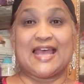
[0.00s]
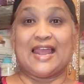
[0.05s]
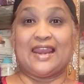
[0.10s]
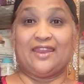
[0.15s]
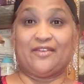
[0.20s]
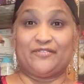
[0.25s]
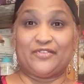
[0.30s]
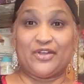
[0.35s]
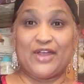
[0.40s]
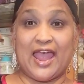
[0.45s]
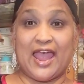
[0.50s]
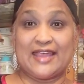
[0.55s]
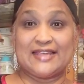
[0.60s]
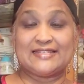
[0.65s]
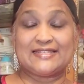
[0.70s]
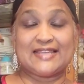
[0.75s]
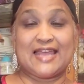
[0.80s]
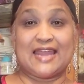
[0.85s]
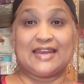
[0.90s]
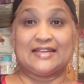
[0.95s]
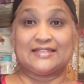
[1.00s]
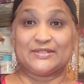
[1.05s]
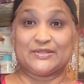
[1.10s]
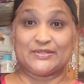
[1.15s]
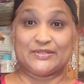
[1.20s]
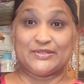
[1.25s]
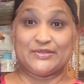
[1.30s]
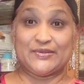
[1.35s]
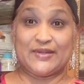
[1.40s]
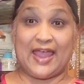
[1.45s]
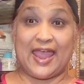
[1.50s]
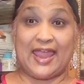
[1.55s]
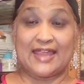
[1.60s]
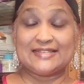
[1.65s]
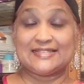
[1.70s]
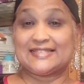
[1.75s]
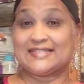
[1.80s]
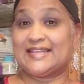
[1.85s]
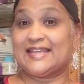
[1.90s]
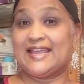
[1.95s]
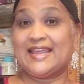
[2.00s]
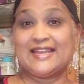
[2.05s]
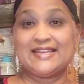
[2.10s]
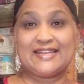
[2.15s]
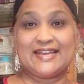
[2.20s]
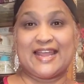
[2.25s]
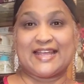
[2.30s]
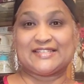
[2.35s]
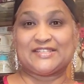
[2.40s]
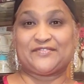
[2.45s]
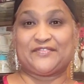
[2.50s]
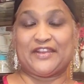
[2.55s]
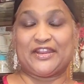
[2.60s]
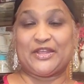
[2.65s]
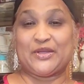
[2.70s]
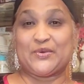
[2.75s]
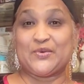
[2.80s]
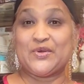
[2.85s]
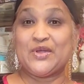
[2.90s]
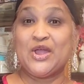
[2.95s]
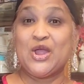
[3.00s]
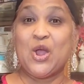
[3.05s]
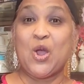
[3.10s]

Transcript: I love you guys. And I'll talk to you guys in the next video.